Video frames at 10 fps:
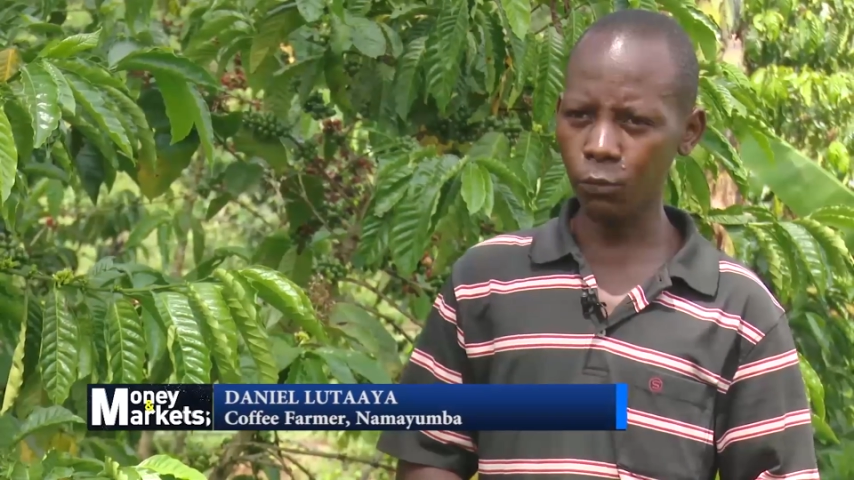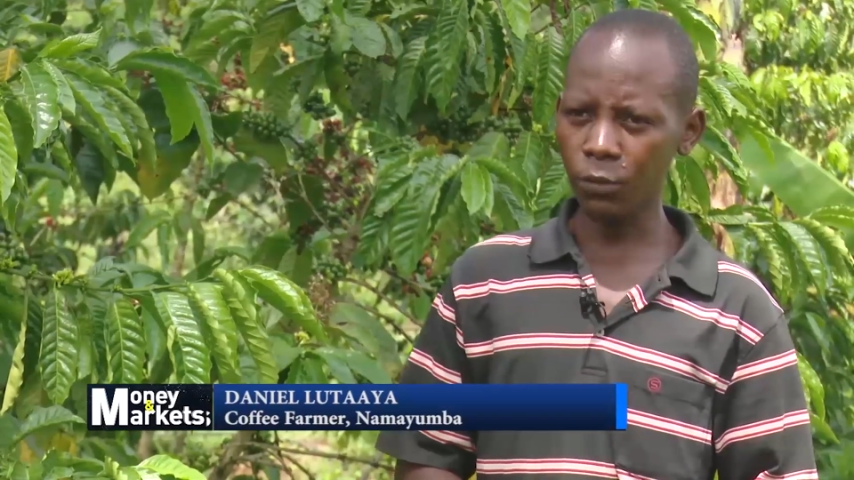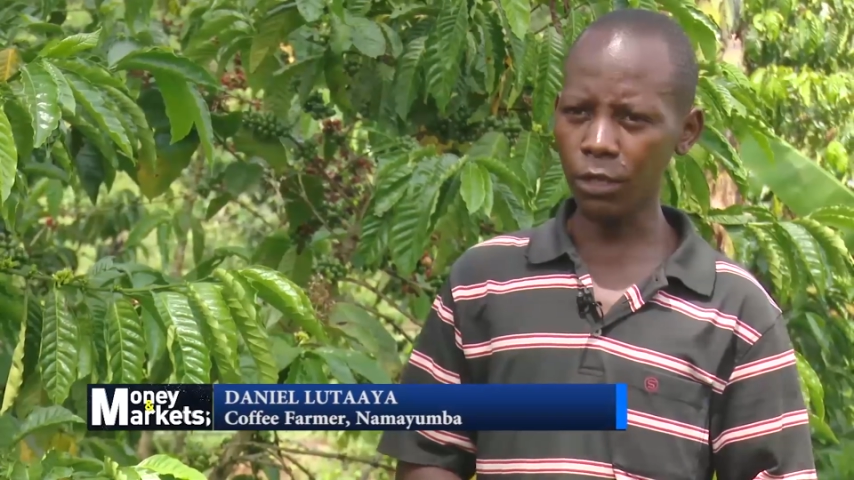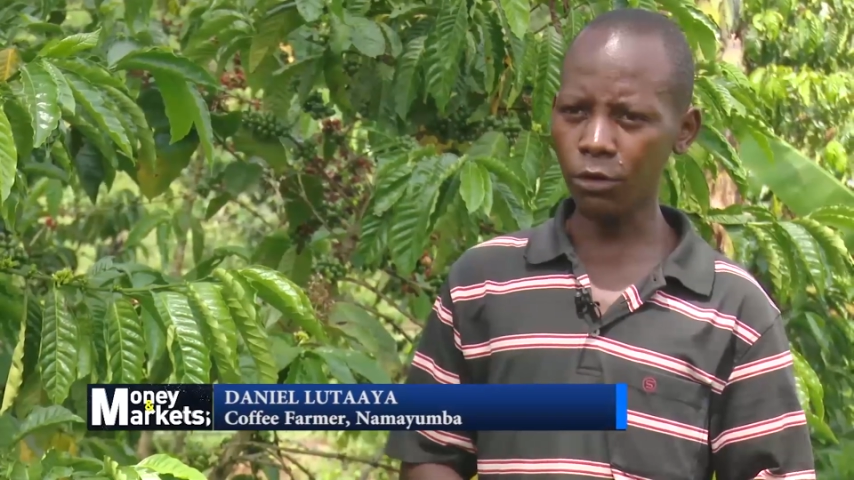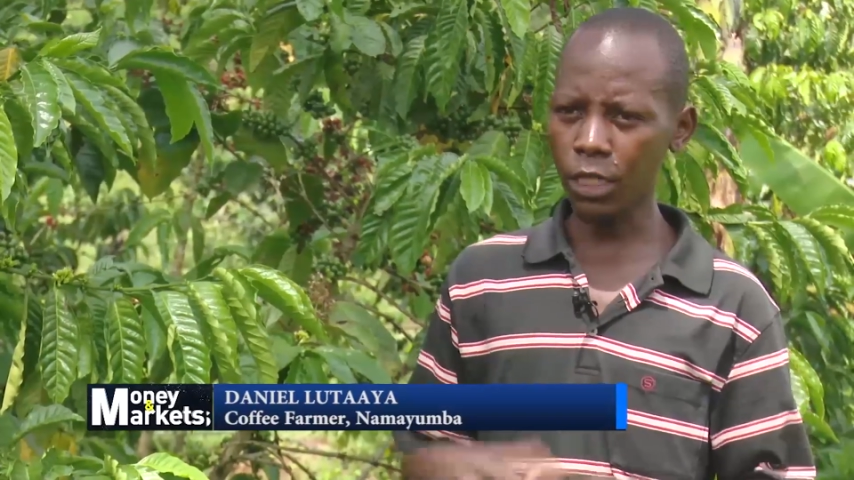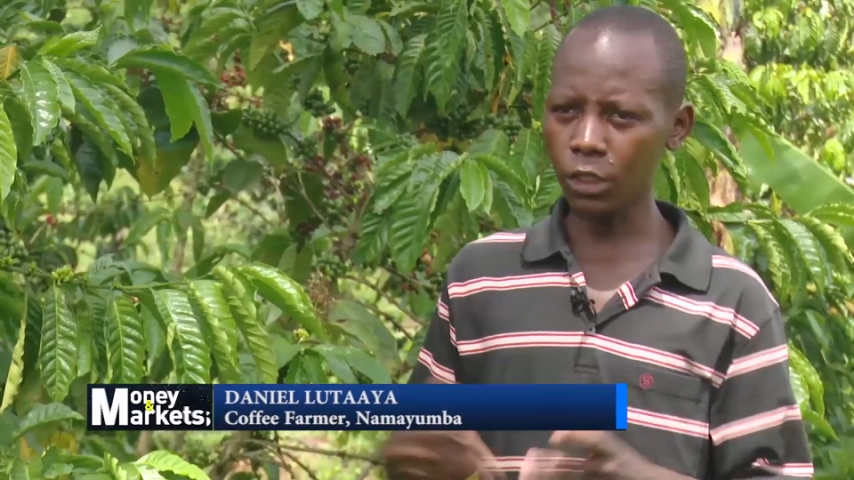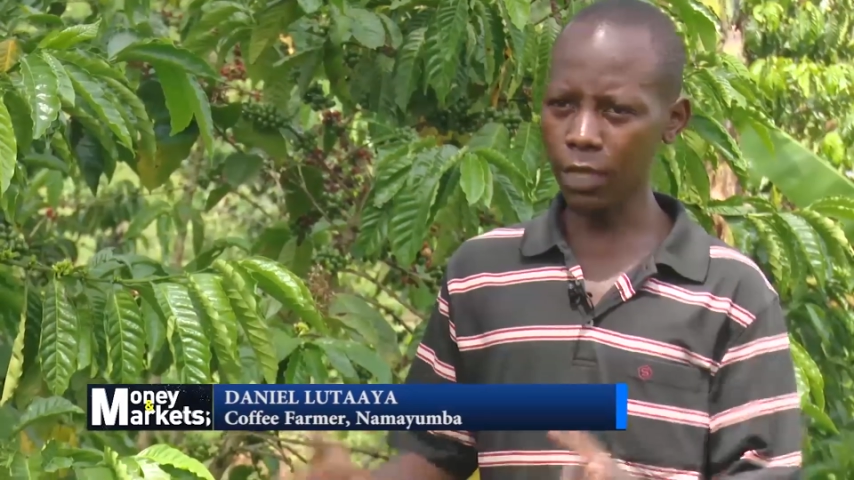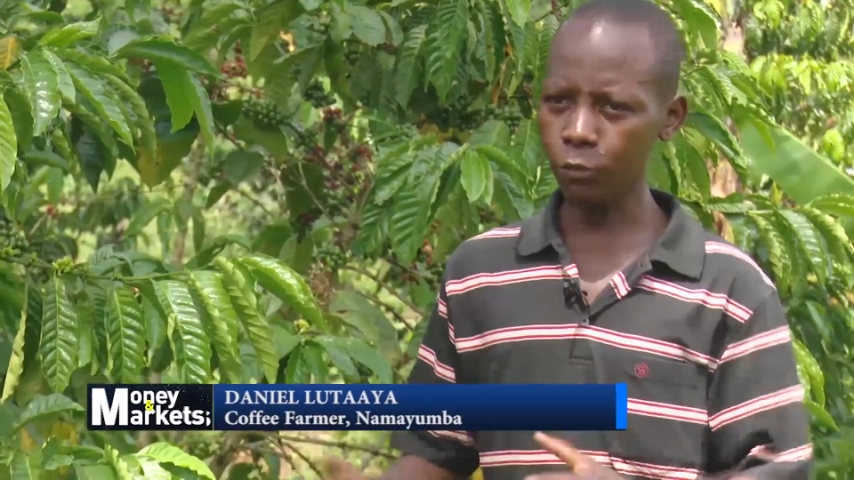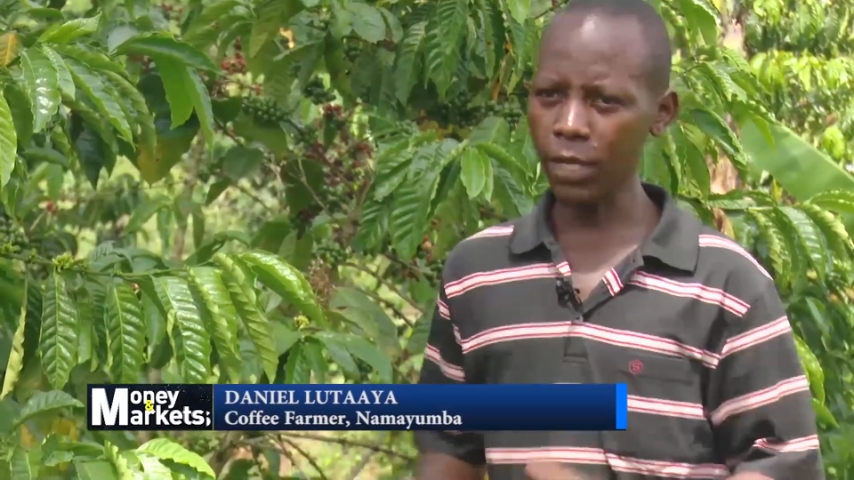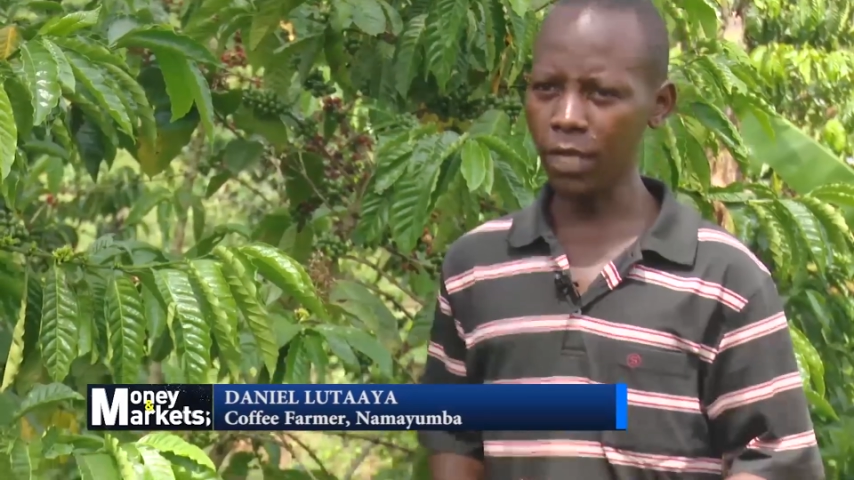with the knowledge
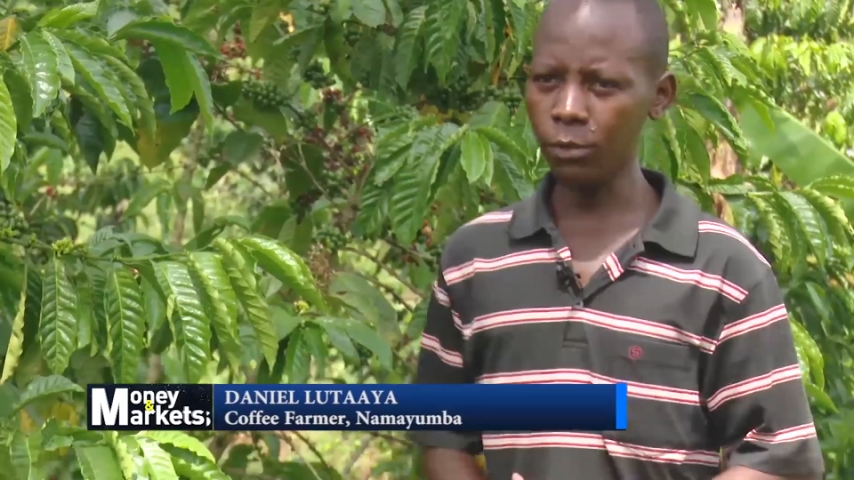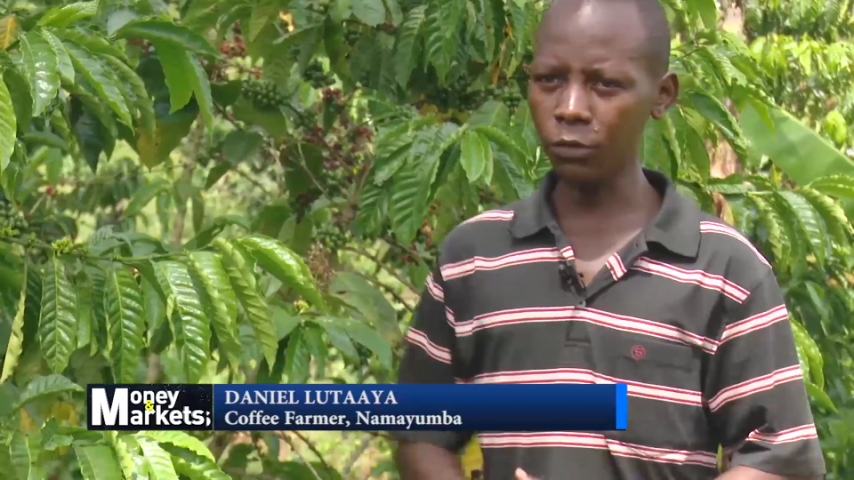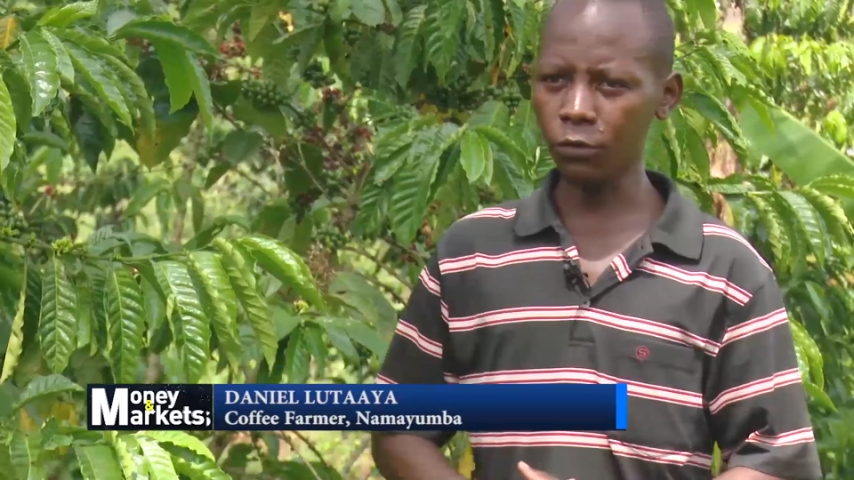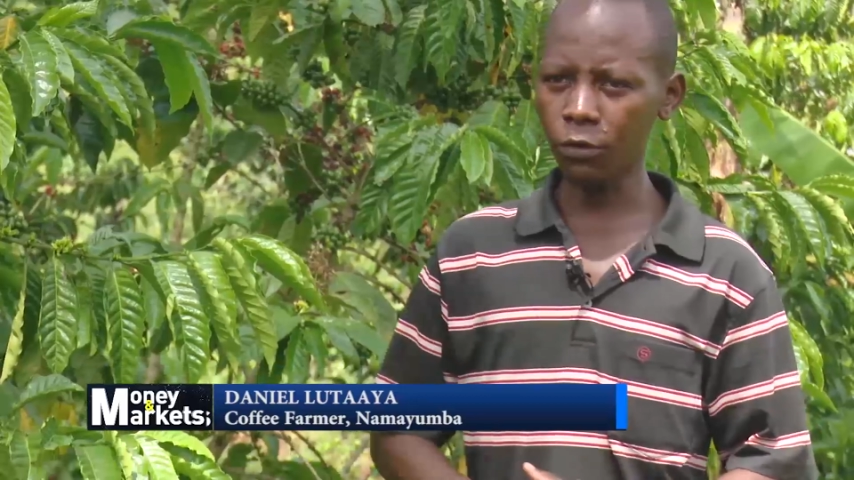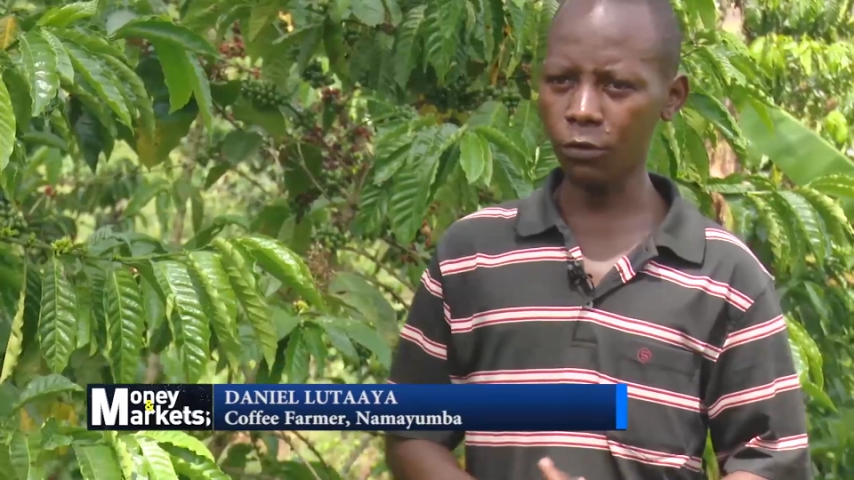that we had before